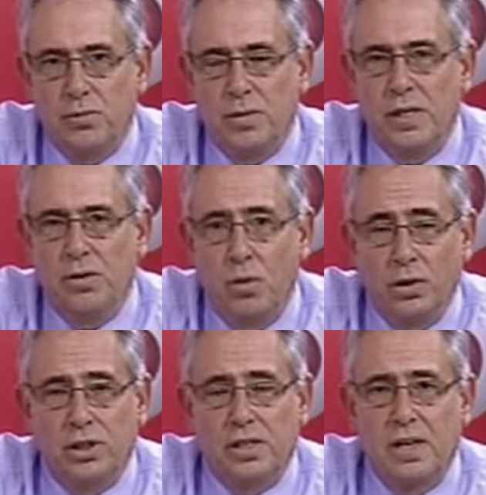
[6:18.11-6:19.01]
We
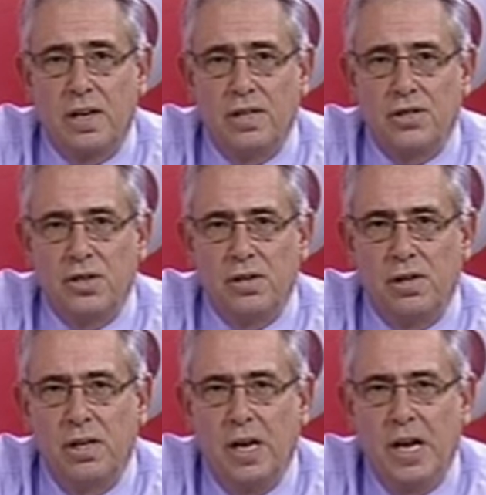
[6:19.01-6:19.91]
launched it last
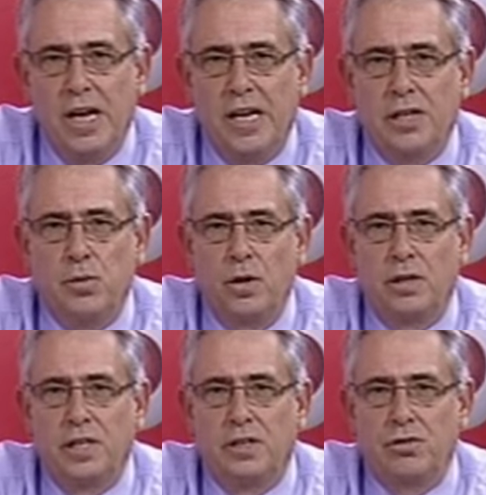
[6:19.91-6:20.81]
year. It
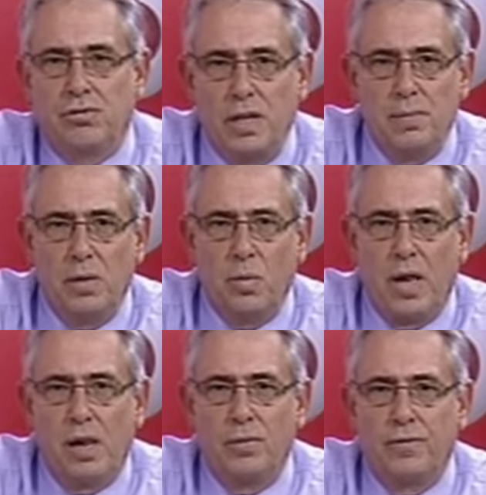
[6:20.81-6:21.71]
worked extremely
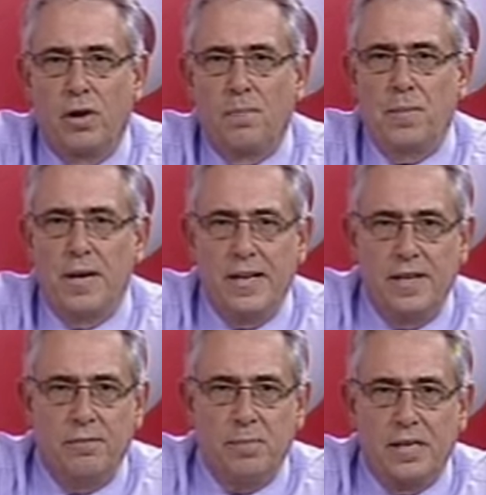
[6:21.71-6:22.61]
well. We've got plenty
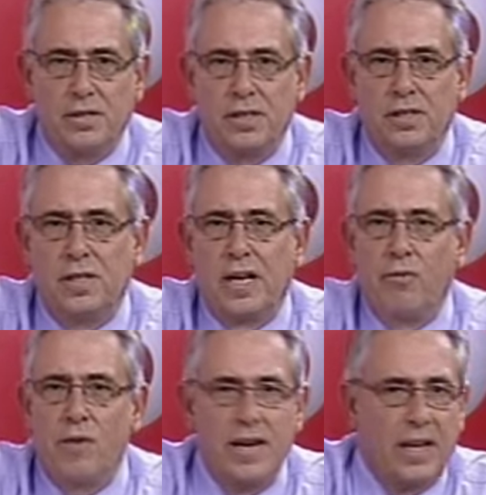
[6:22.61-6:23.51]
of buses. They're
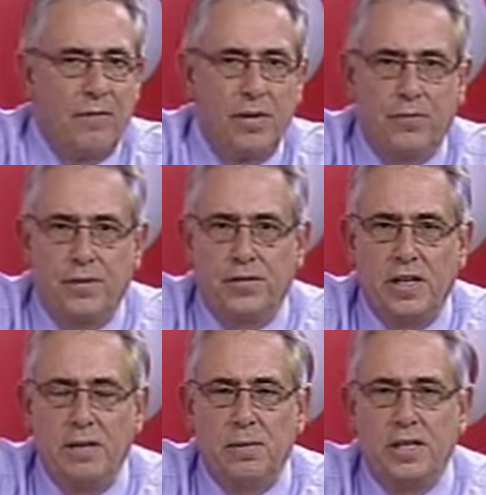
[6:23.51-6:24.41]
running every
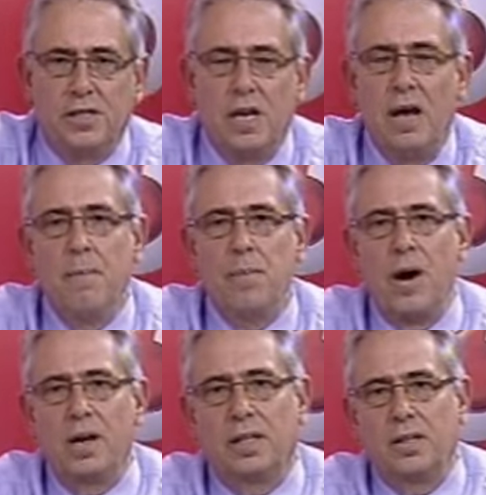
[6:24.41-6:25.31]
15 minutes.
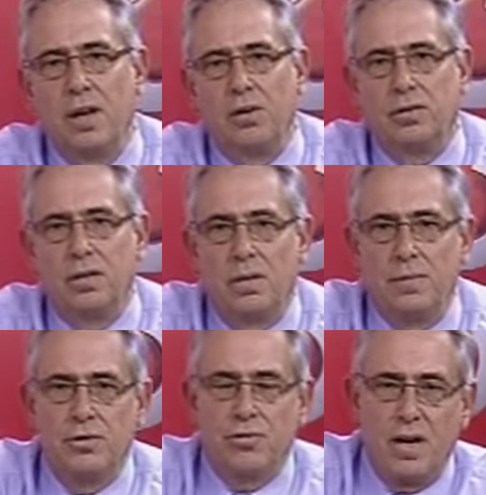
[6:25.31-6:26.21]
Park at the old
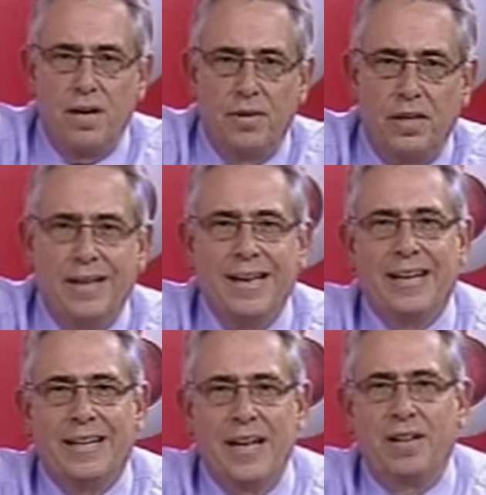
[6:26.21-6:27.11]
Durban Drive-In.
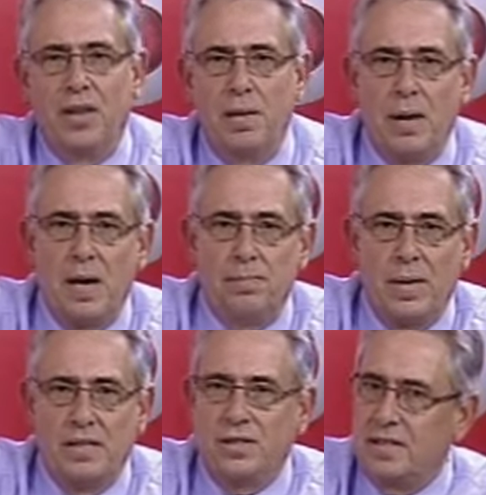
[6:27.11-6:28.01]
Get there by
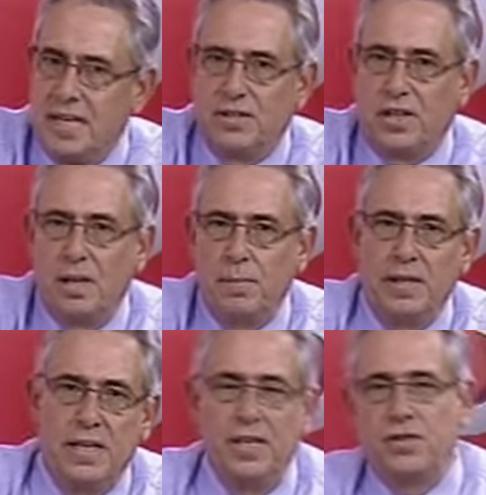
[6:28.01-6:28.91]
bus. That's going to be
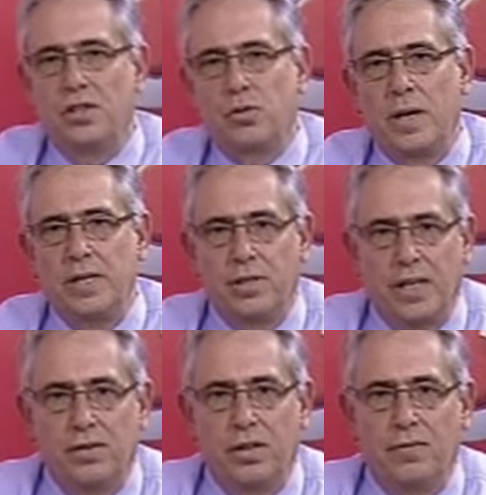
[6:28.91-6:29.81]
the easiest way to
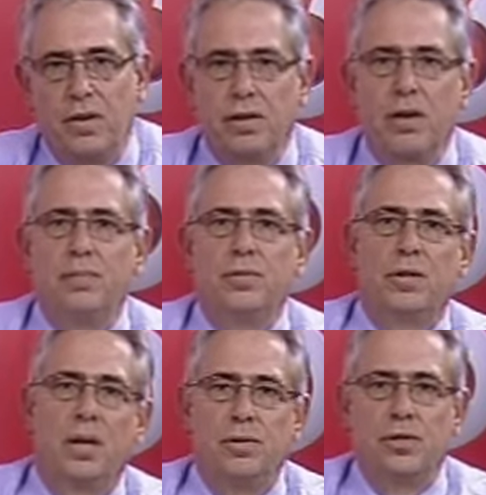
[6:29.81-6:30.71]
get to the Vodacom
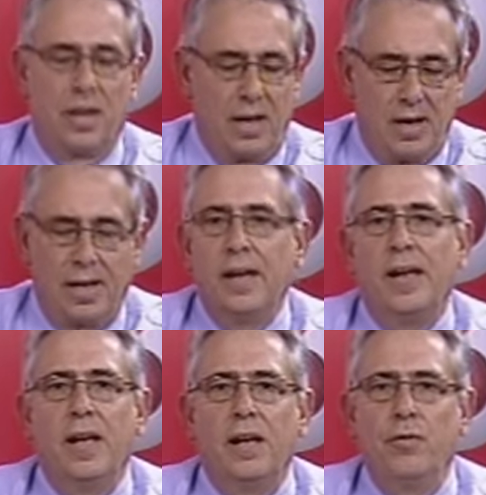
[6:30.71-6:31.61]
Durban July
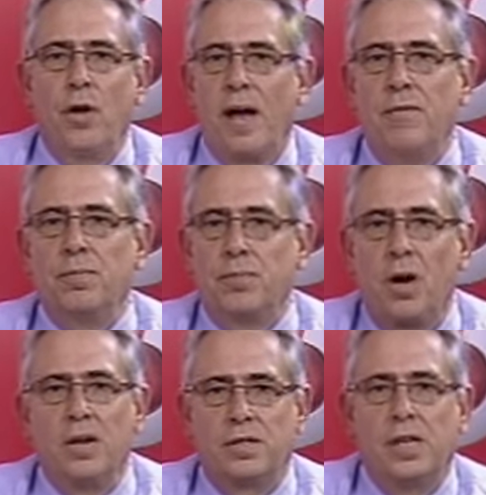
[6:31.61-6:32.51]
if you haven't
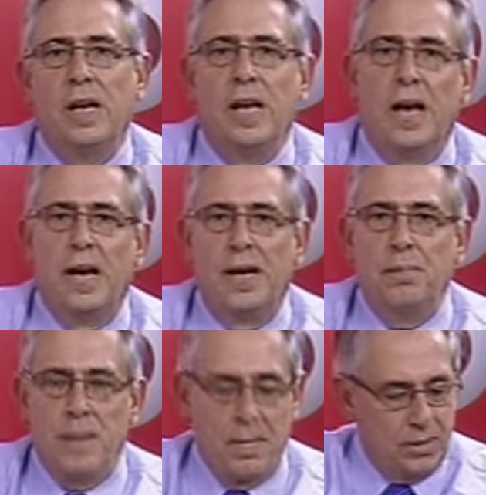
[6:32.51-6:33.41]
got
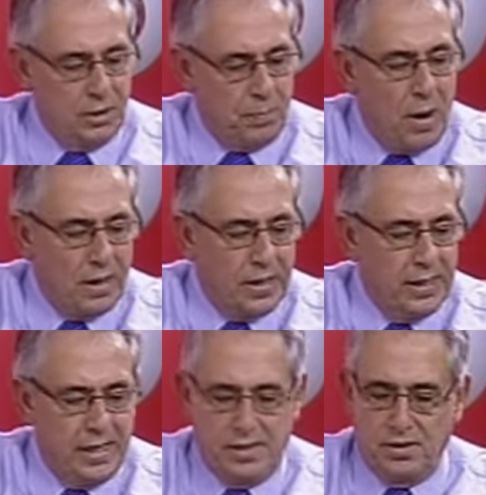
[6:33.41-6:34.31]
members parking
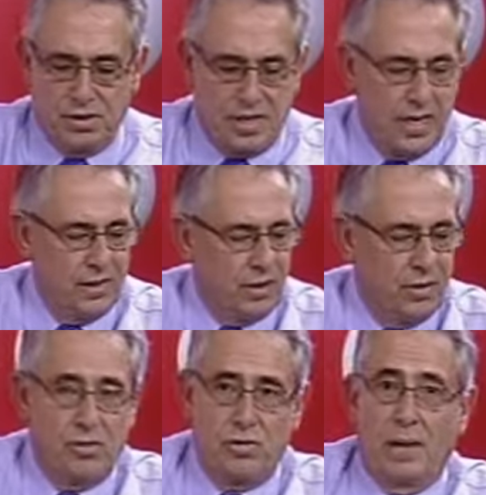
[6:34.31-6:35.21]
inside
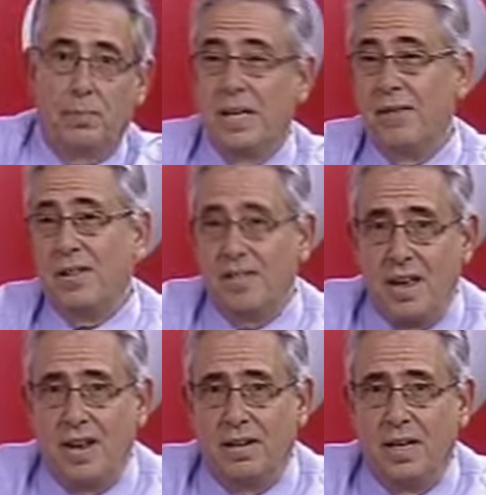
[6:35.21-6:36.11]
the track. But even
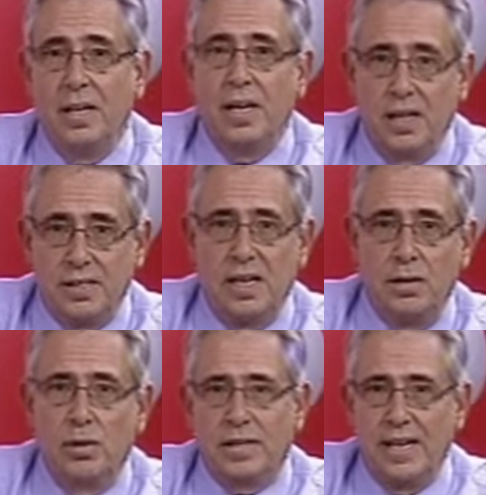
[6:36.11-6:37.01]
then, I tell you
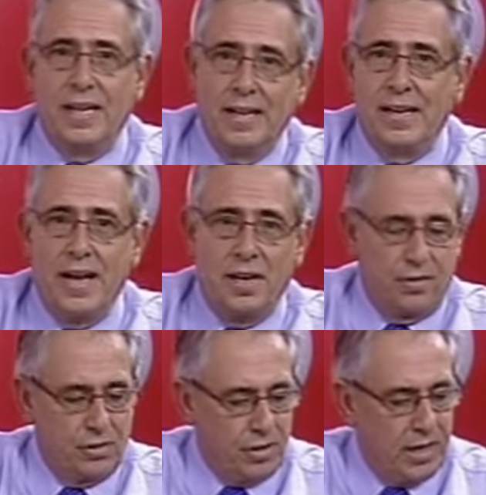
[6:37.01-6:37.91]
what, getting in and out of
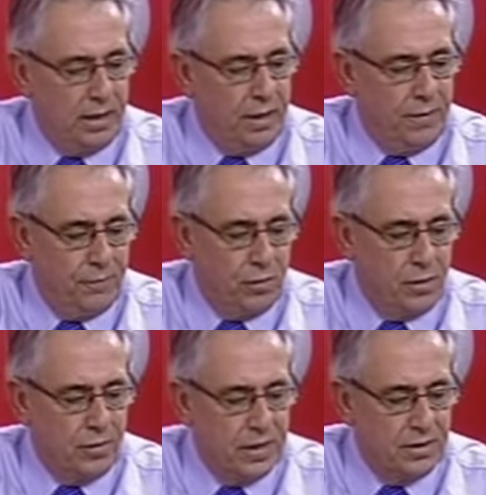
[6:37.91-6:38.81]
the track if you're
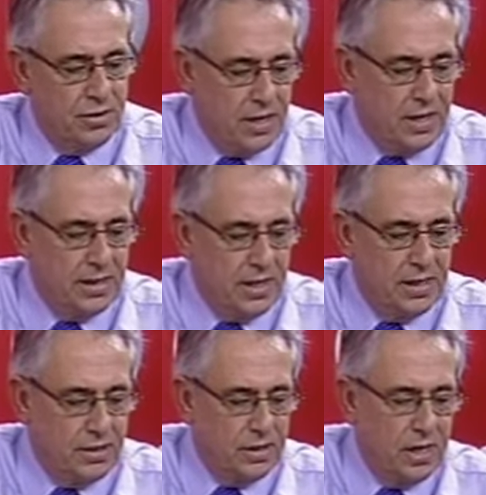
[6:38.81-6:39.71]
on the inside
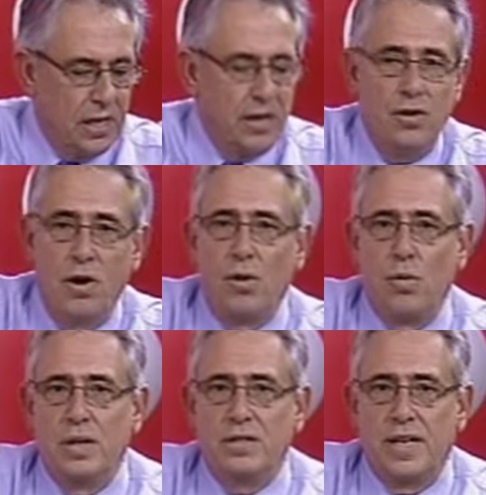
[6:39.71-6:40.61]
is not
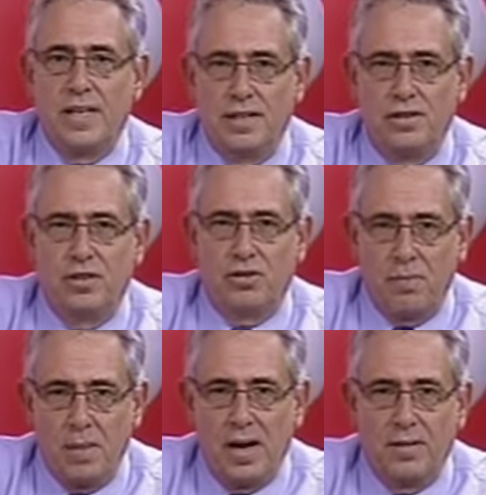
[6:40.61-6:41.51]
always that easy. So
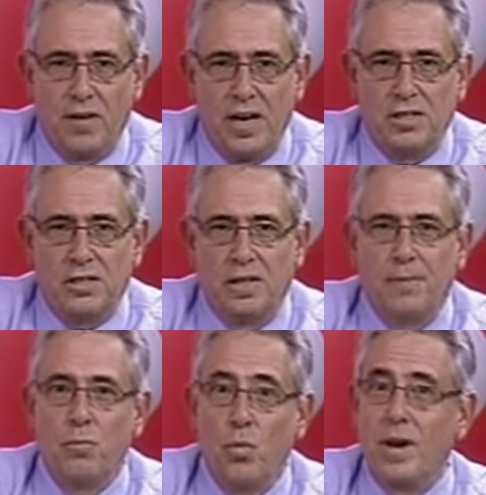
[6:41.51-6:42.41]
my advice,
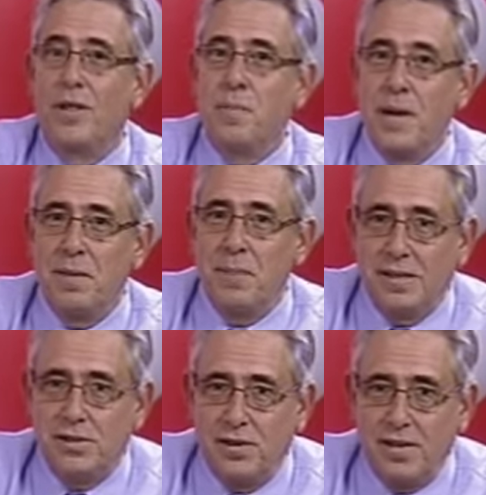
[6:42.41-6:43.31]
one of the better
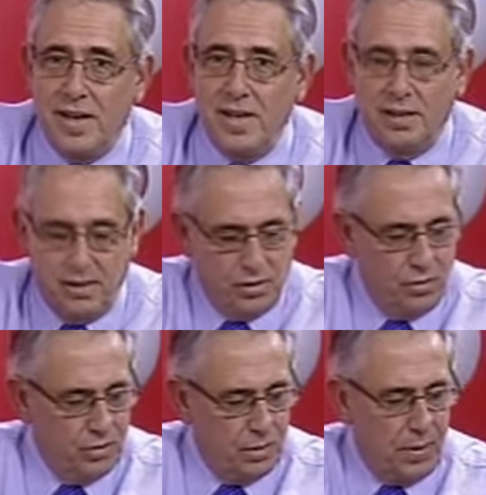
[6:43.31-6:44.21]
bets on the day is
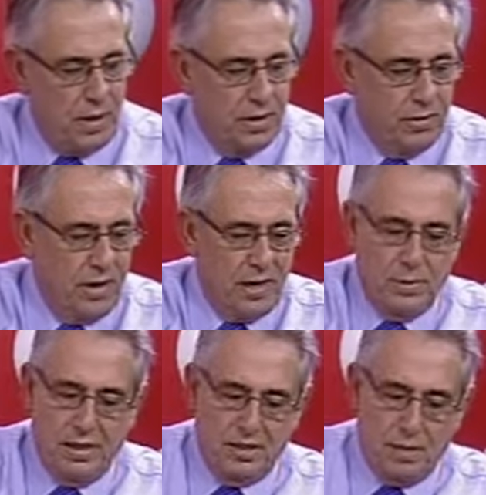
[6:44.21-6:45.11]
use the Park and Ride.
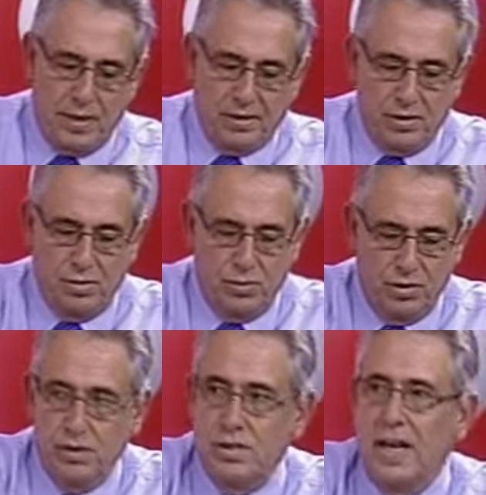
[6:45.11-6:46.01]
But let's get back to the
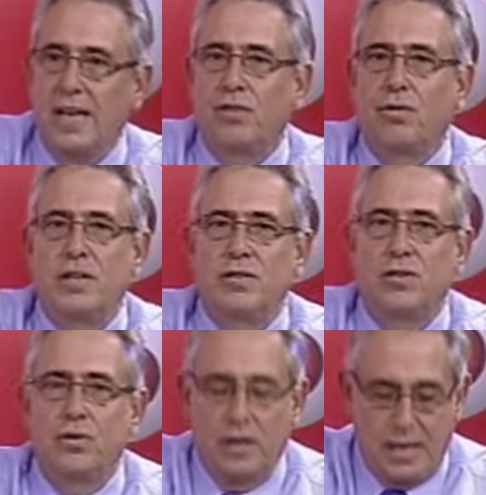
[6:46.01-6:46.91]
horses. The 8th race, the
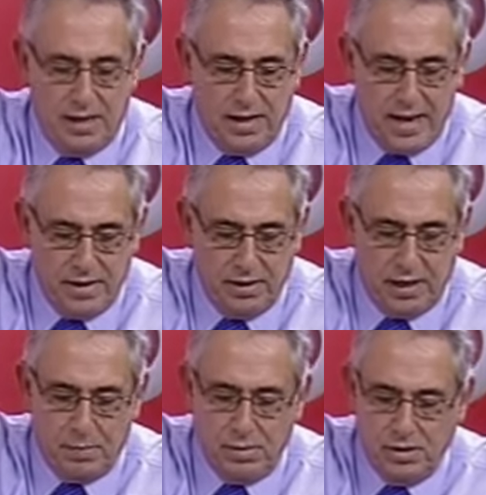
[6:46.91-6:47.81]
Tukela
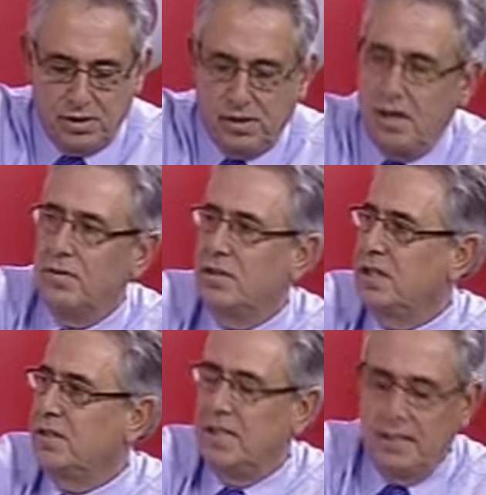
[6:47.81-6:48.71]
Handicap, listed over
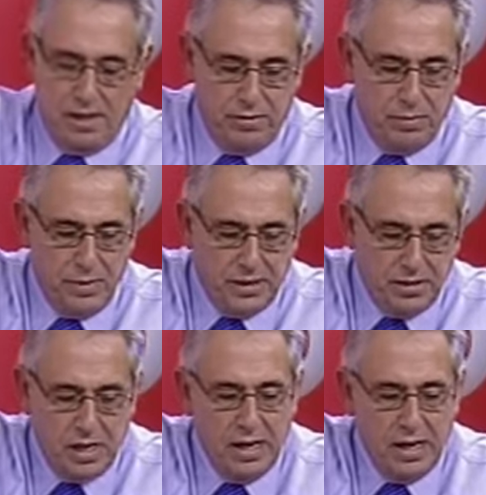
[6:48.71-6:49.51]
1,600 meters.